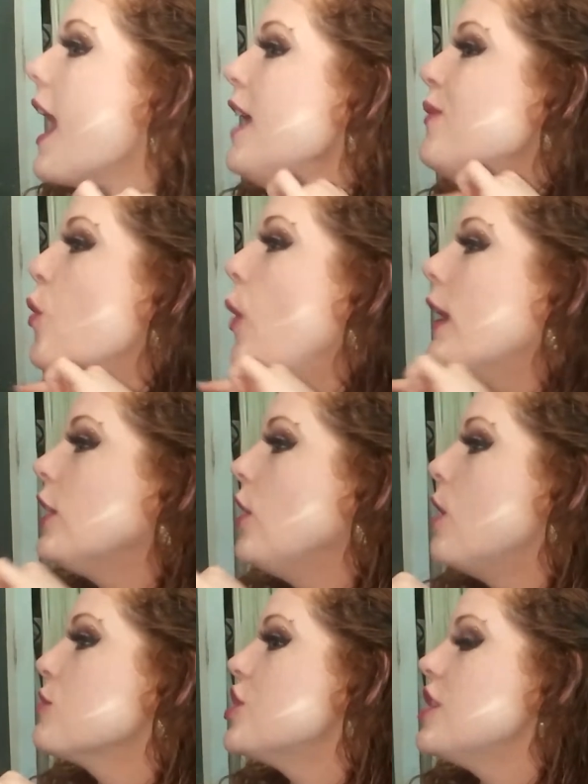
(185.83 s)
I have quite a
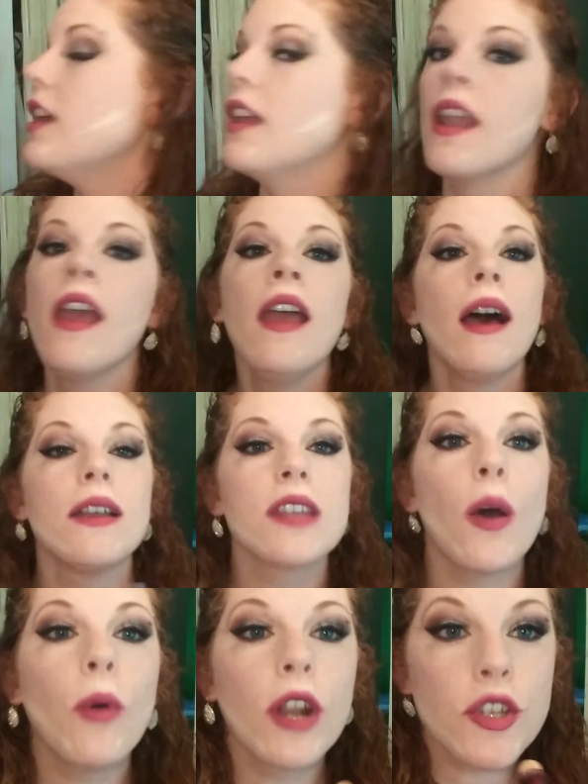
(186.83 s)
long chin. And
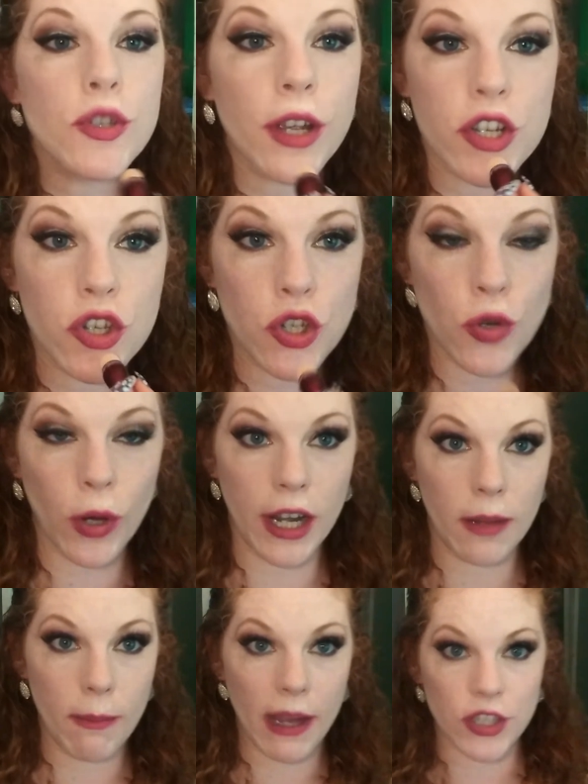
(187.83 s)
so I want to try to
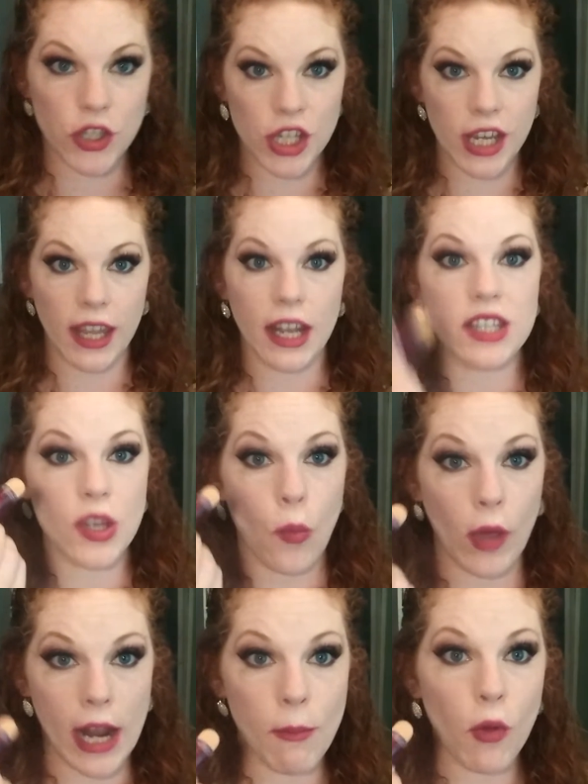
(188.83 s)
shorten my chin. And so
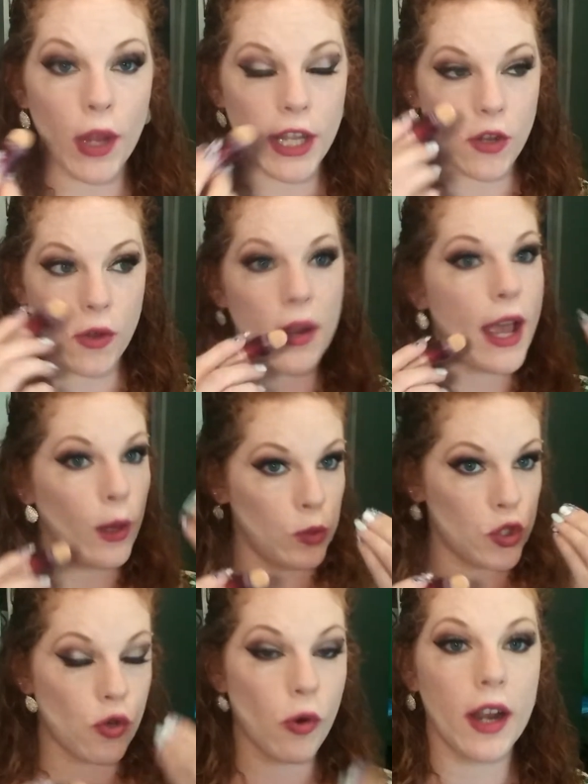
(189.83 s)
what I'm going to do to help
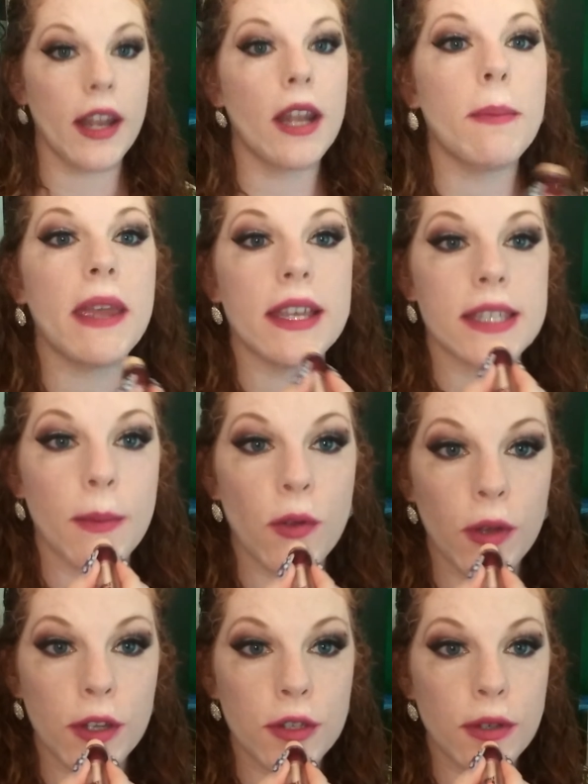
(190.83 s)
shorten it a bit is I'm
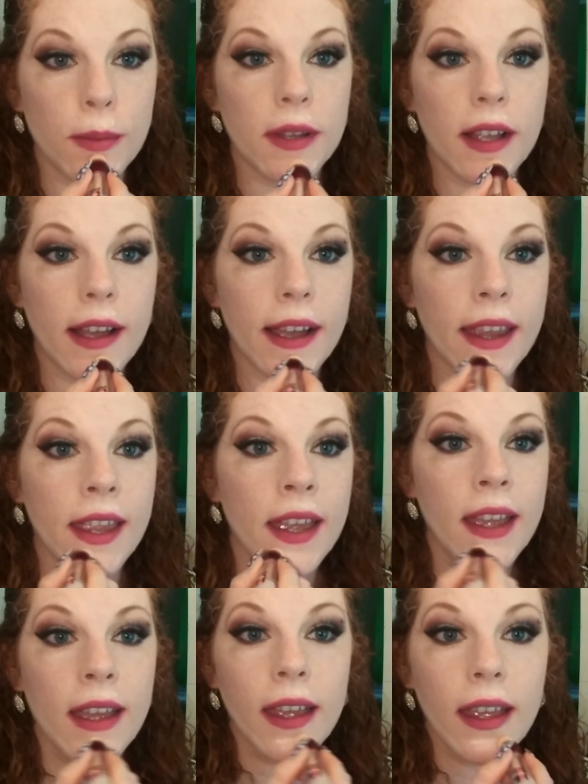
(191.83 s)
going to apply
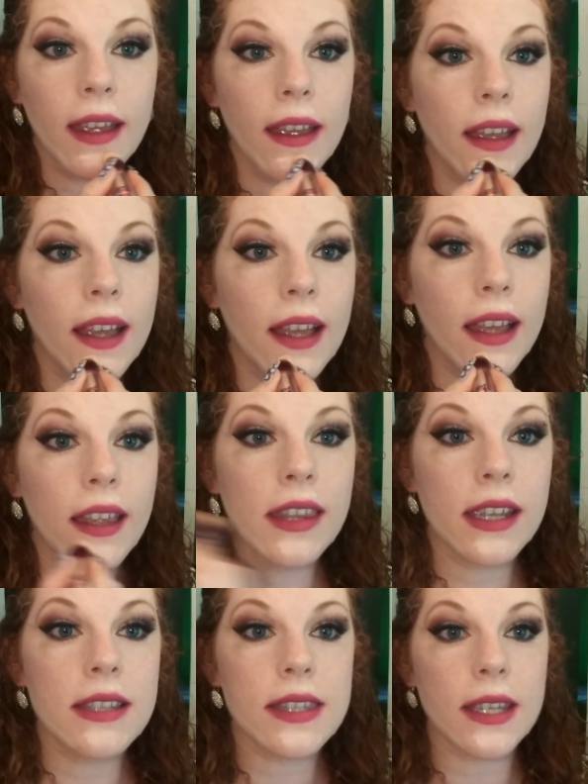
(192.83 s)

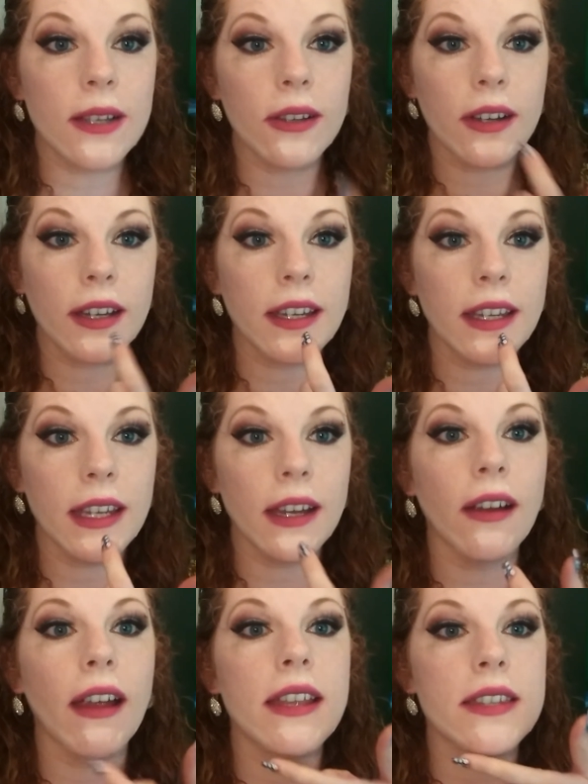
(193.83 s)
the concealer
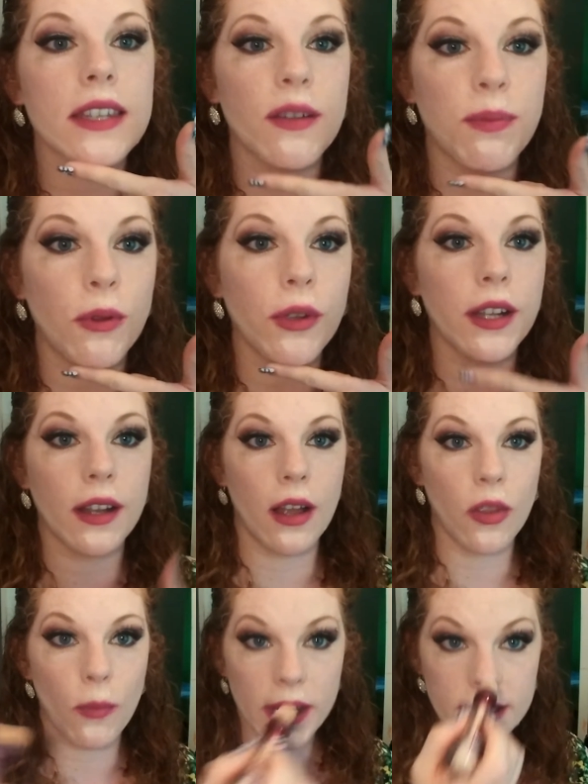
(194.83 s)
here instead of pulling it
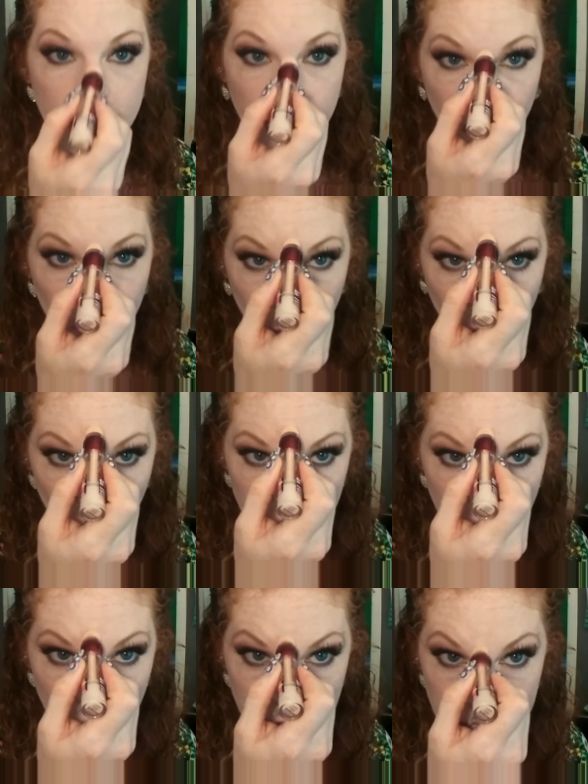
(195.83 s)
all the way down. We're going
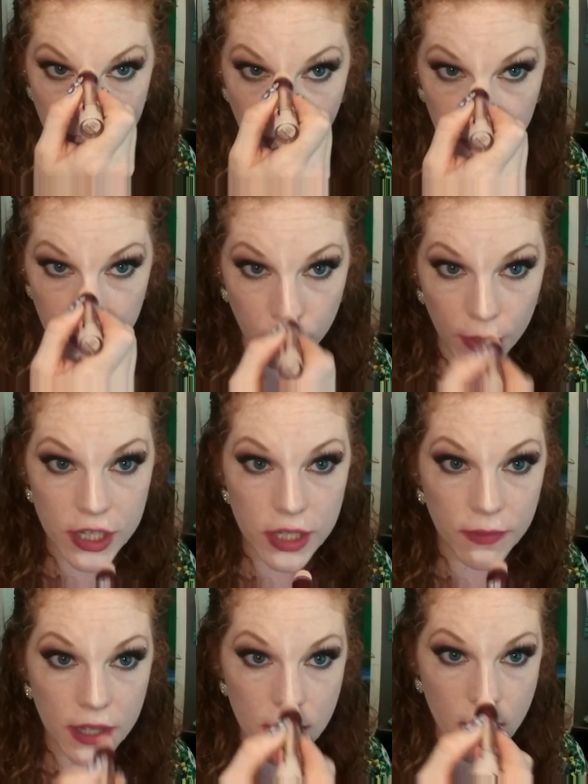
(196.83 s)
to go down the bridge
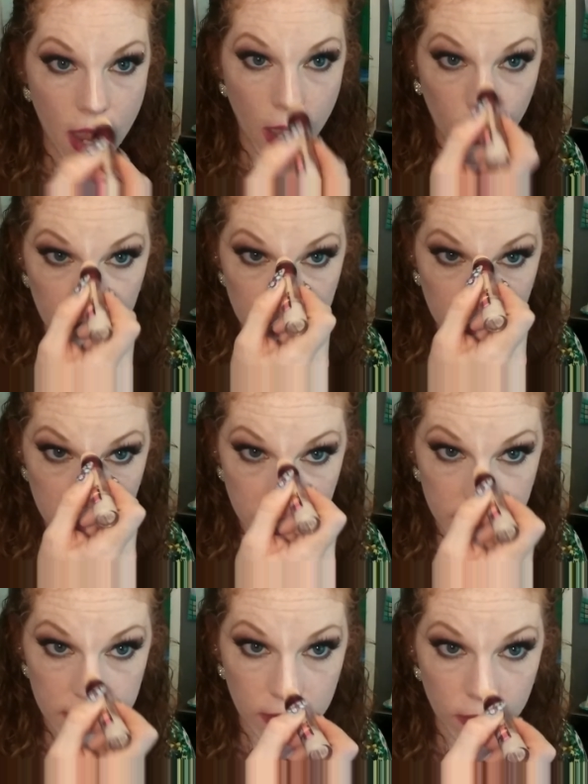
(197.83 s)
of the nose, which
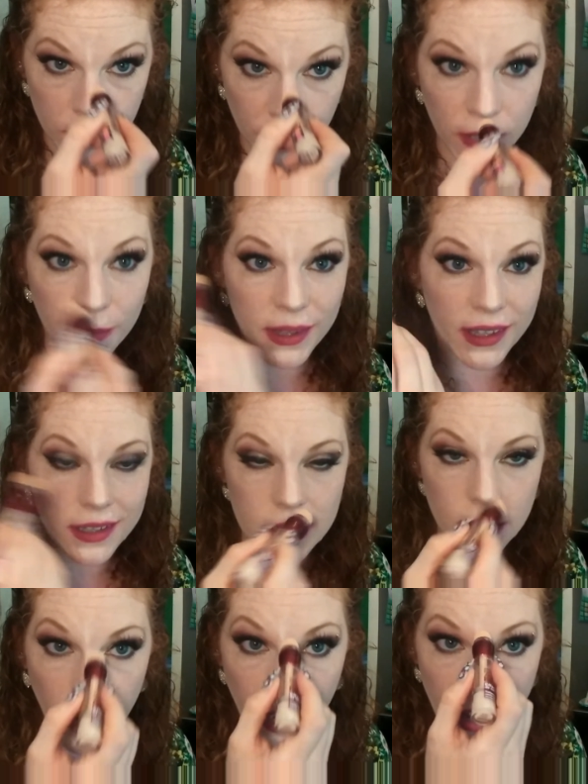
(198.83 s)
that's a little crooked, but that's
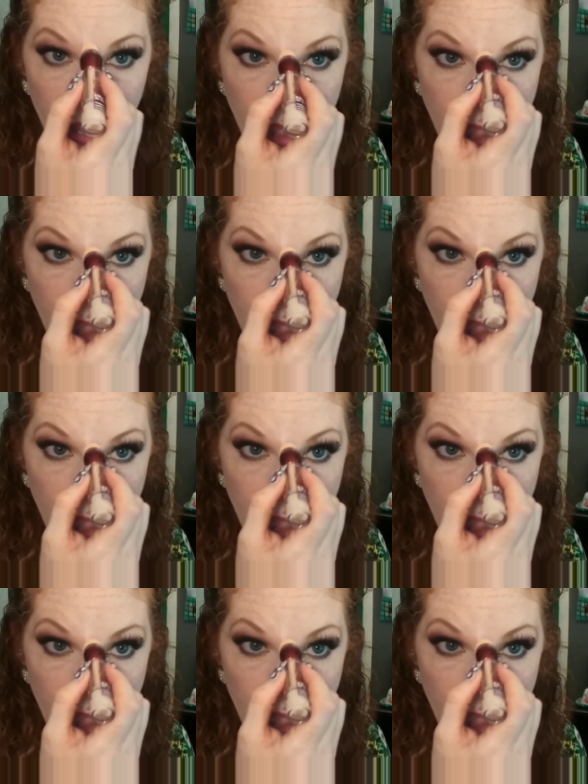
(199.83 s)
okay.